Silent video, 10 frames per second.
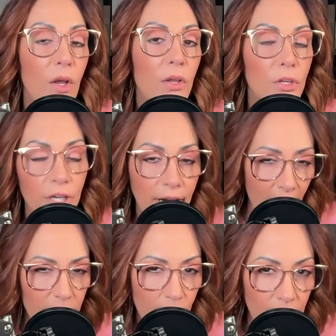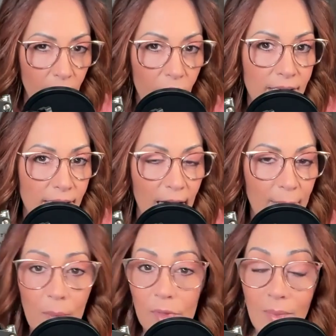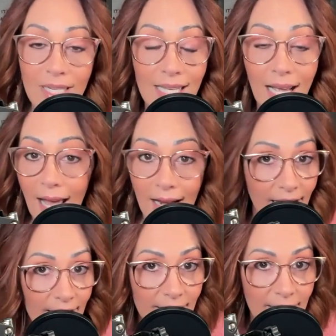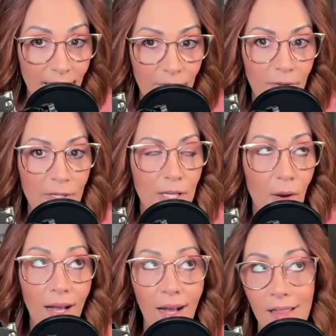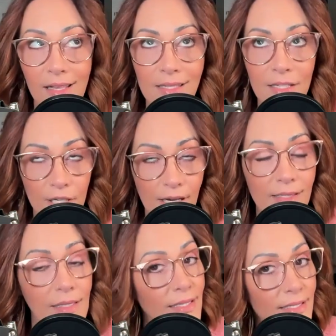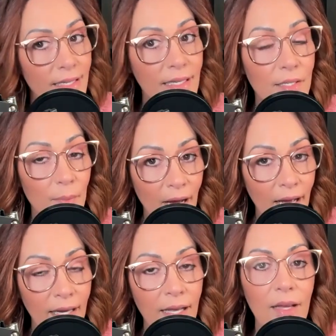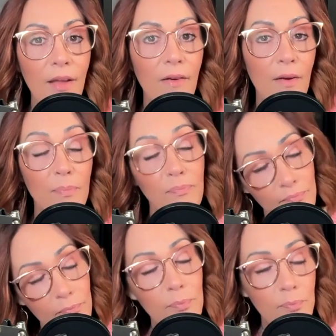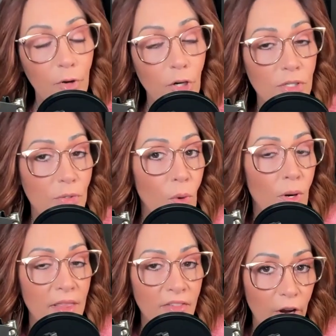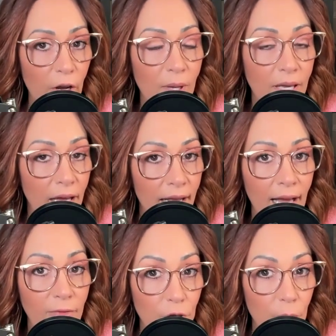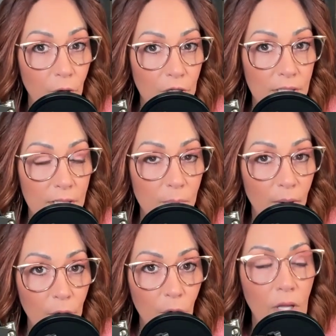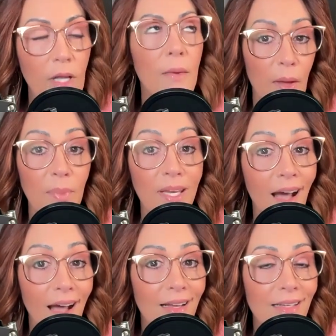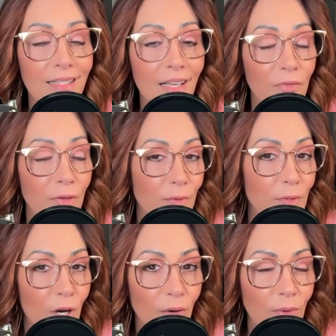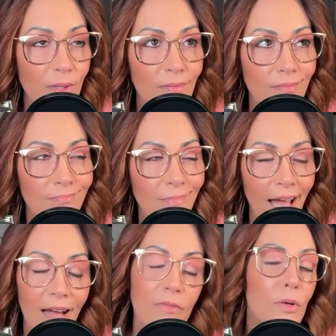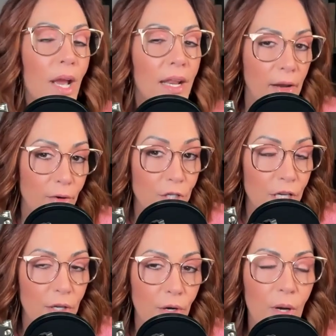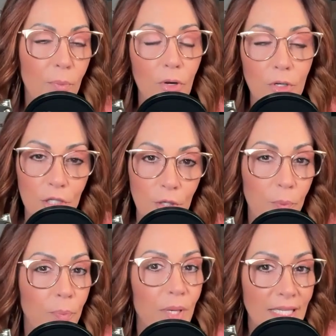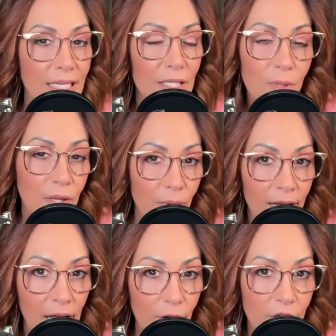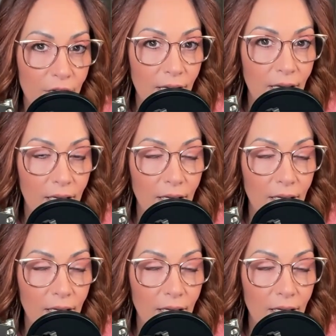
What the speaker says: you're going to have a really hard time implementing any of this stuff. So I highly suggest listening to mine first or in the very beginning after you purchase this bundle, because if you don't have the right energy, you don't approach your business with the right energy,